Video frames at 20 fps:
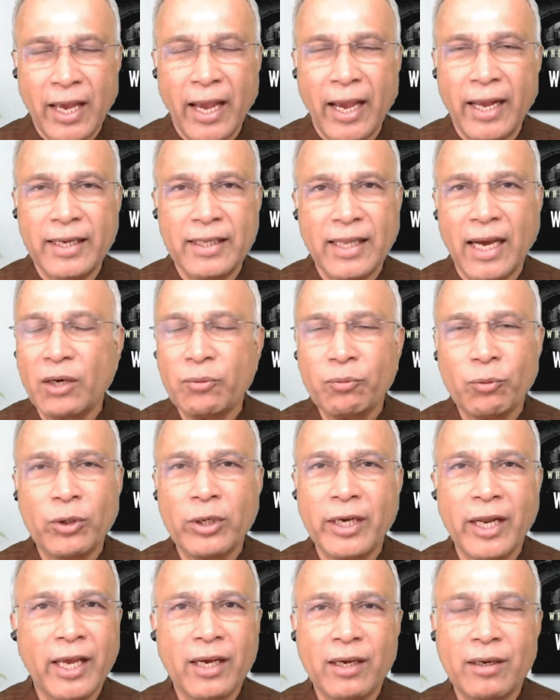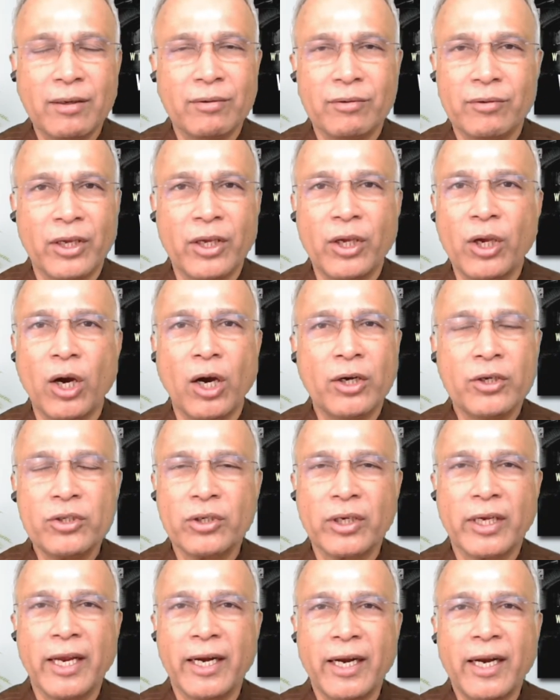And that would take eons
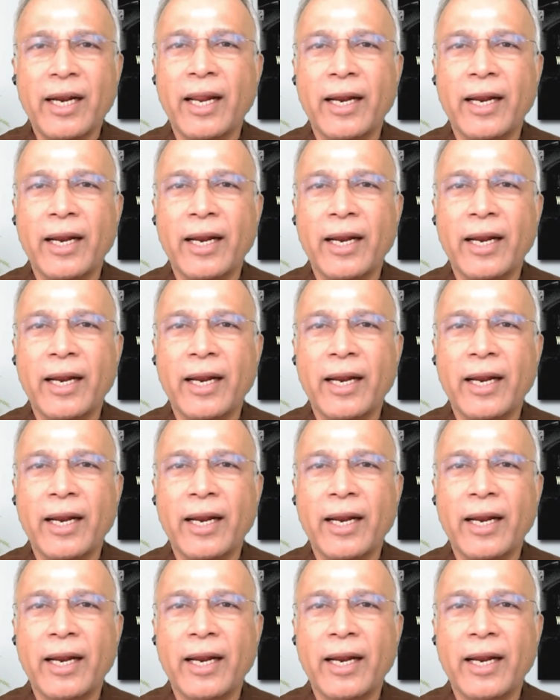to get it.